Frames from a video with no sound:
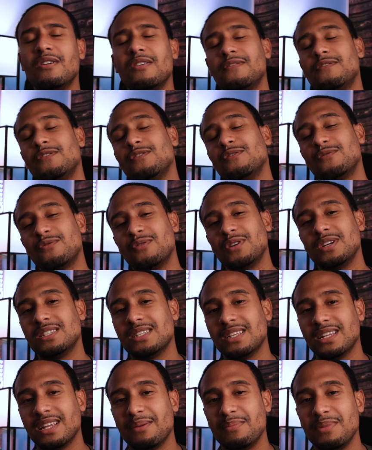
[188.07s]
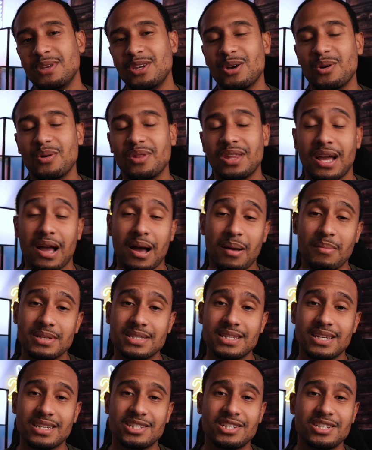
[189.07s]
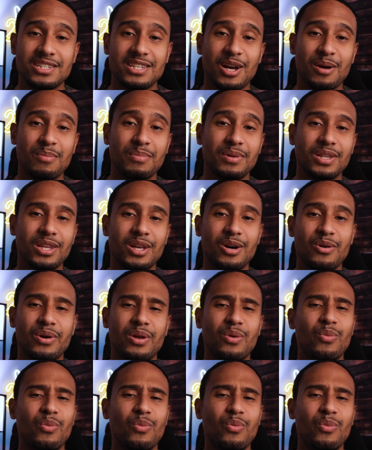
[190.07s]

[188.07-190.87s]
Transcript: feel free to let me know in the comment section down below.